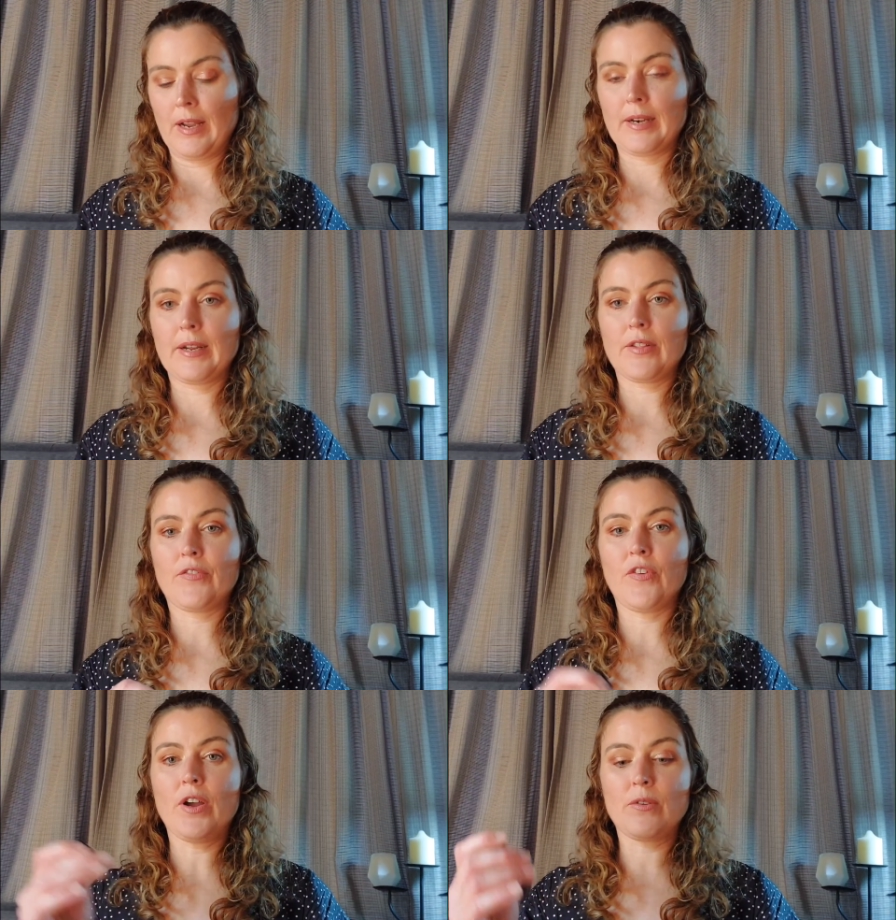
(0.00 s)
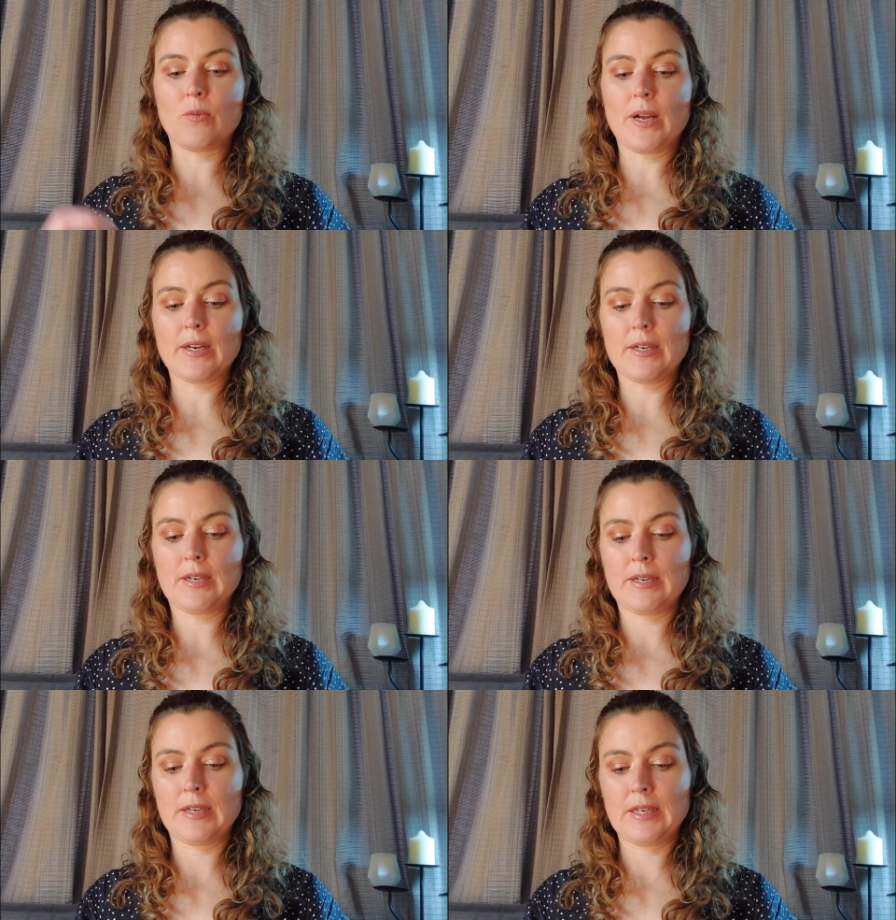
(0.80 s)
And now the final one
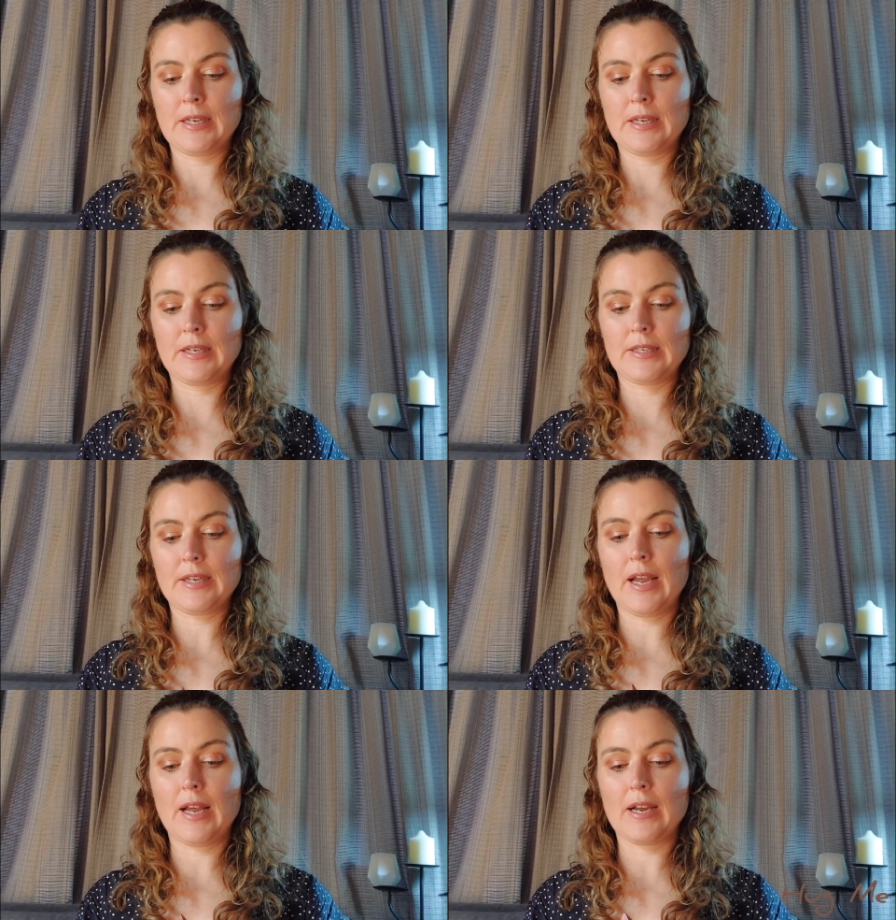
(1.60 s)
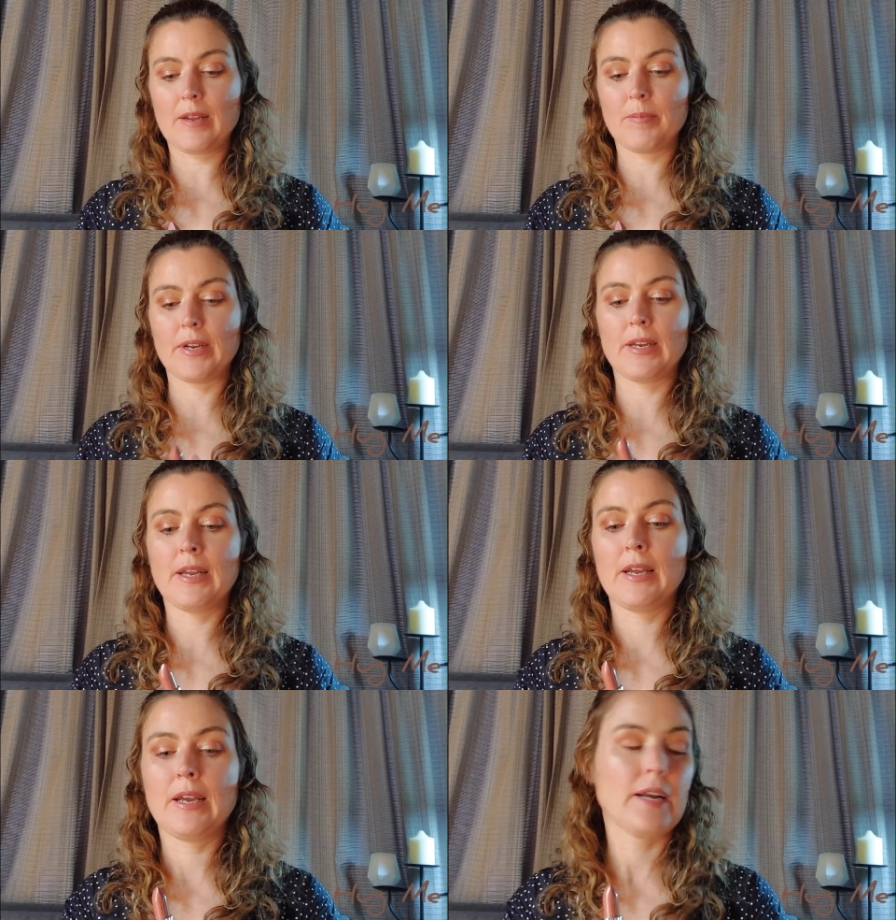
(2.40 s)
is Hug Me.
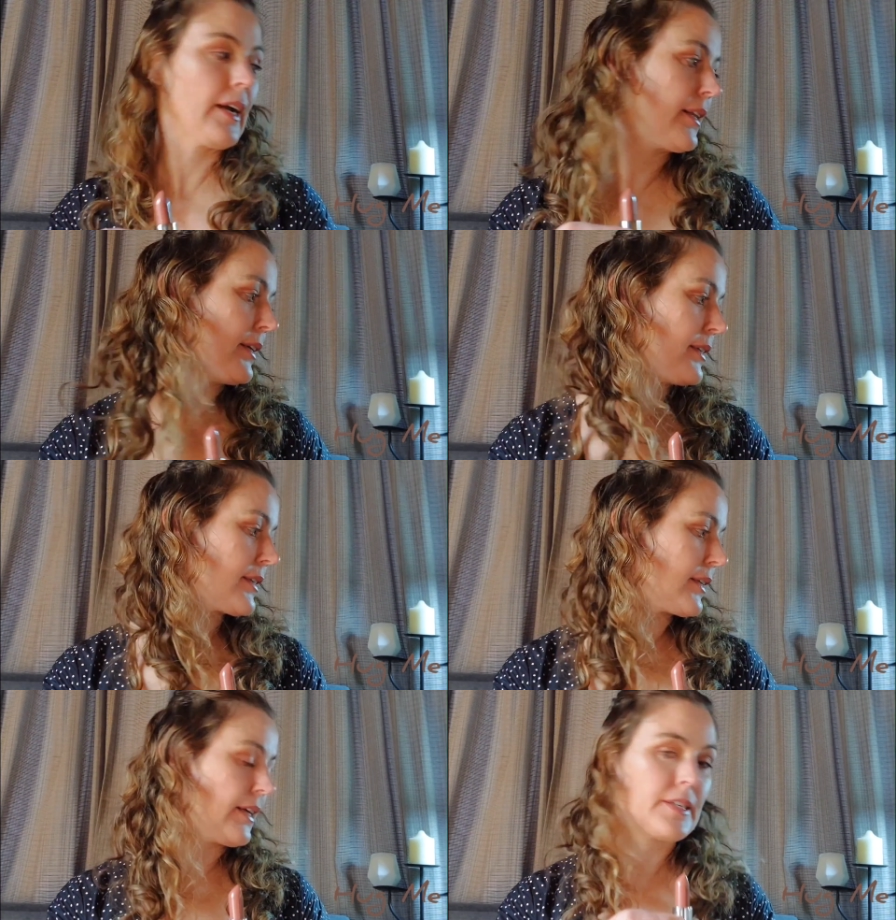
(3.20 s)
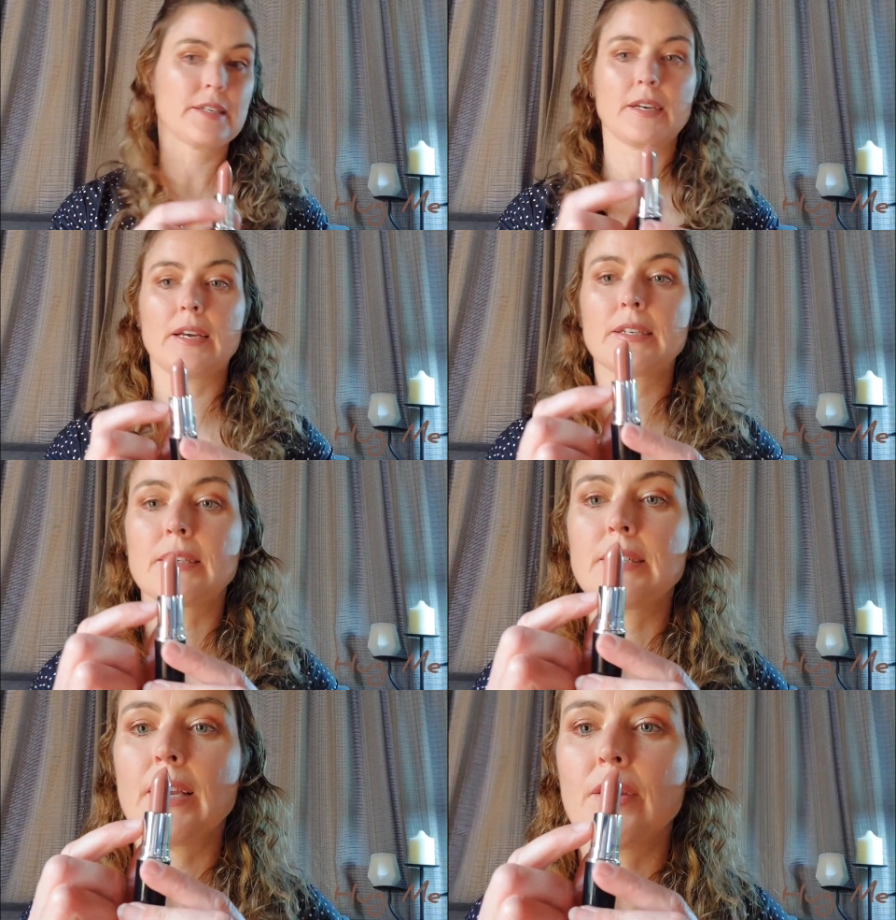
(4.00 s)
Again, these
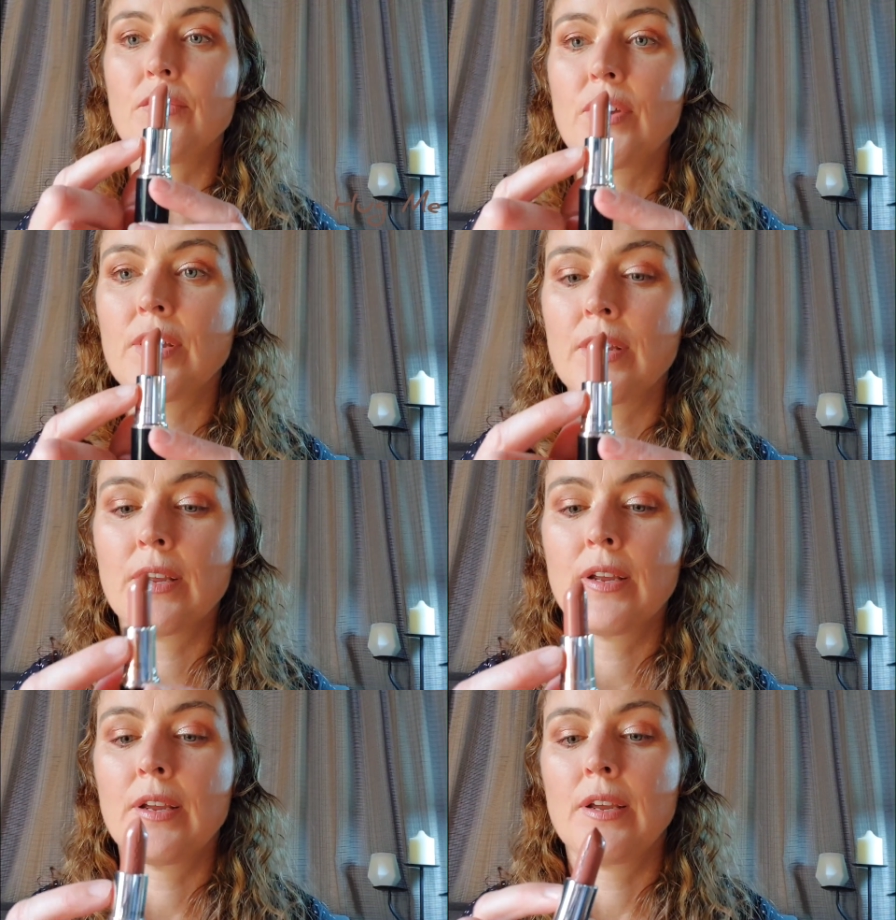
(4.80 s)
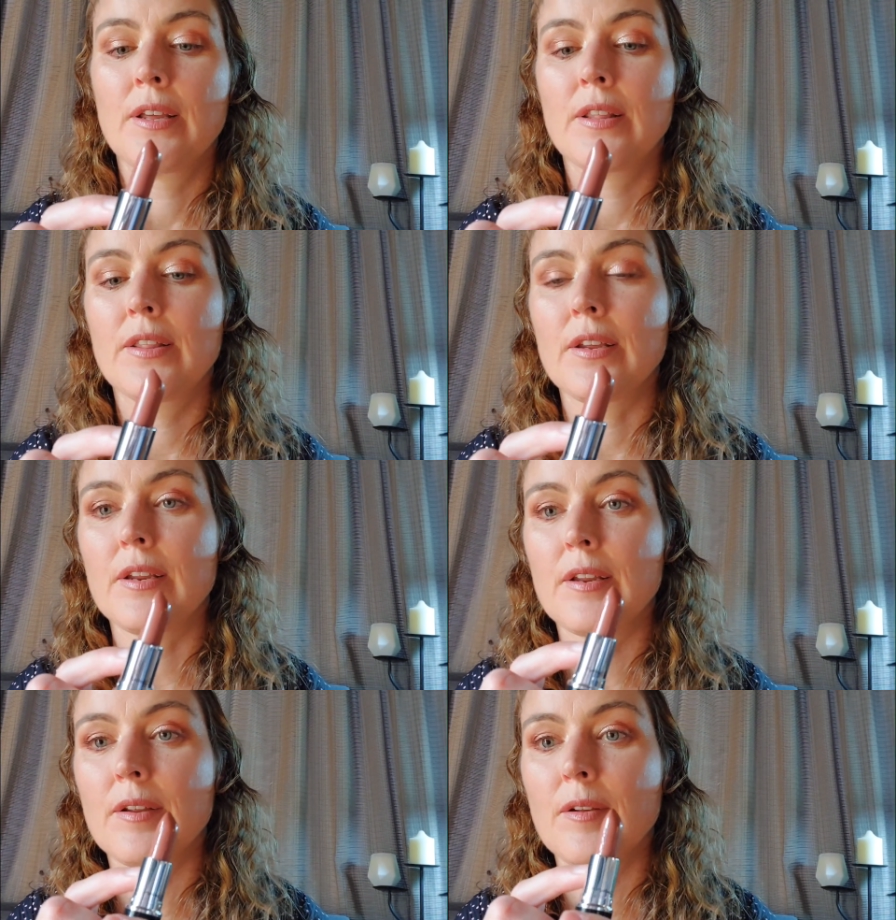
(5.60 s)
Lusterglasses have
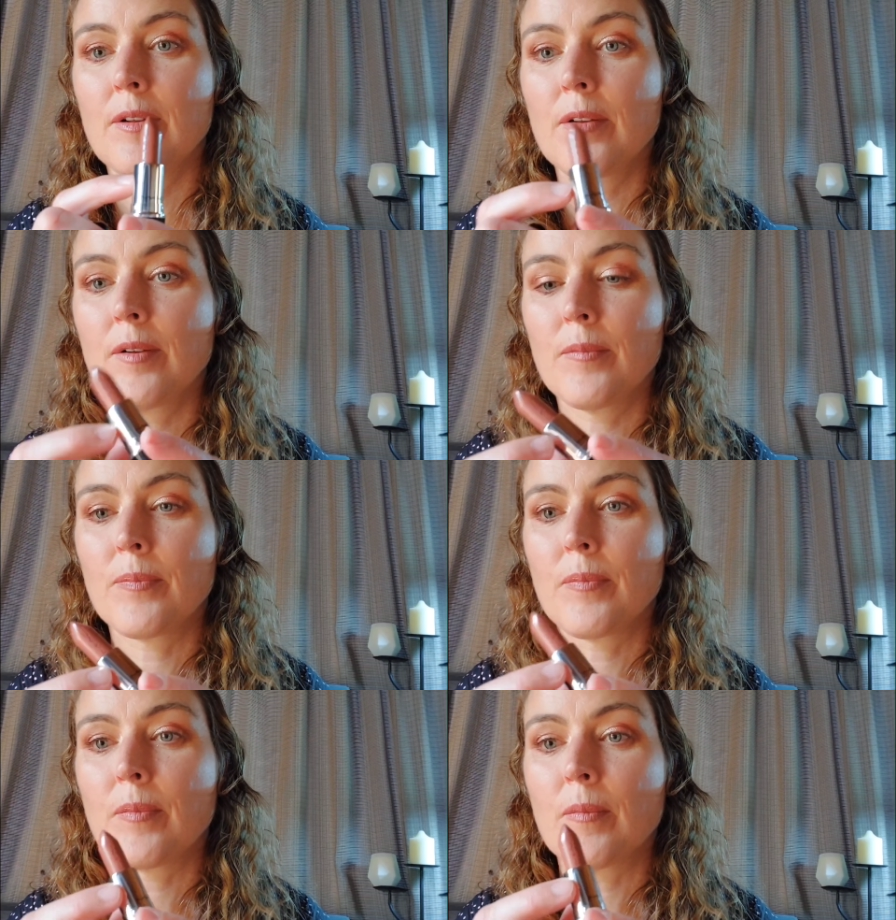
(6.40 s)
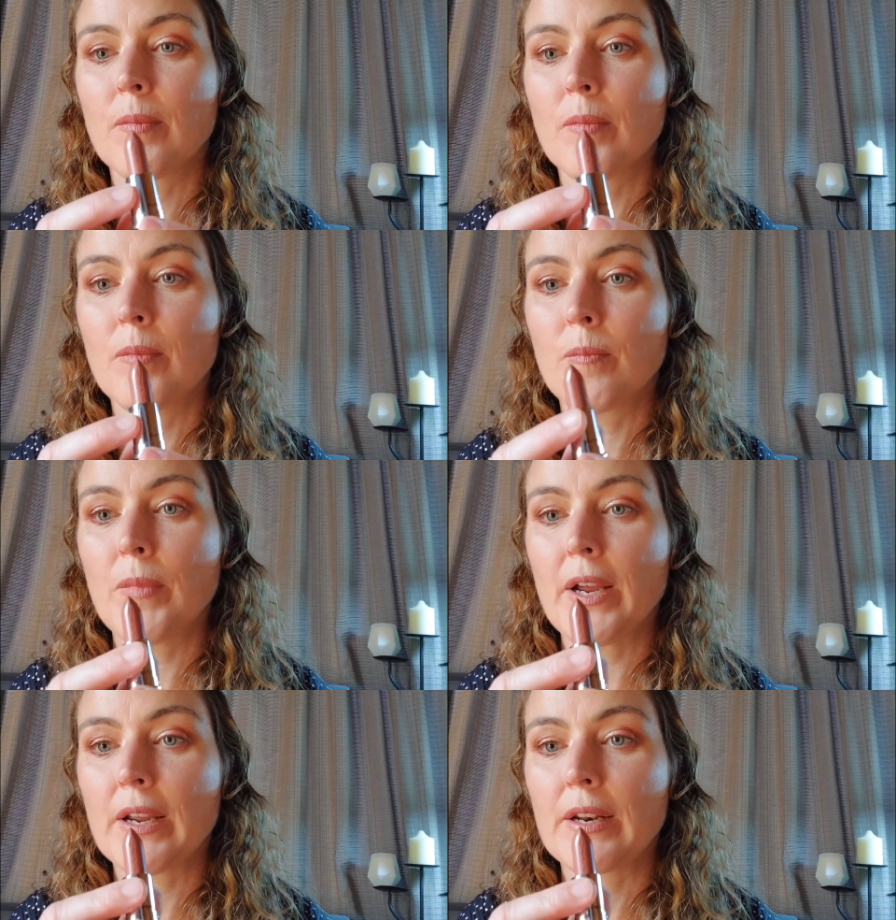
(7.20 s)
the
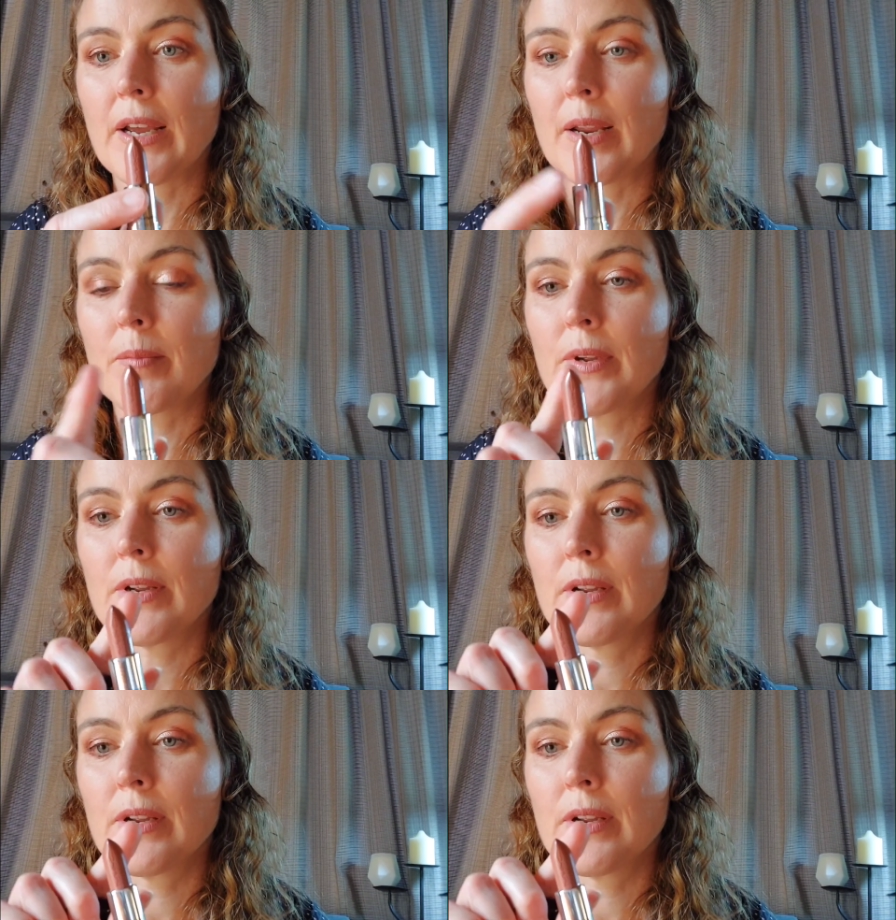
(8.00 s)
M.A.C name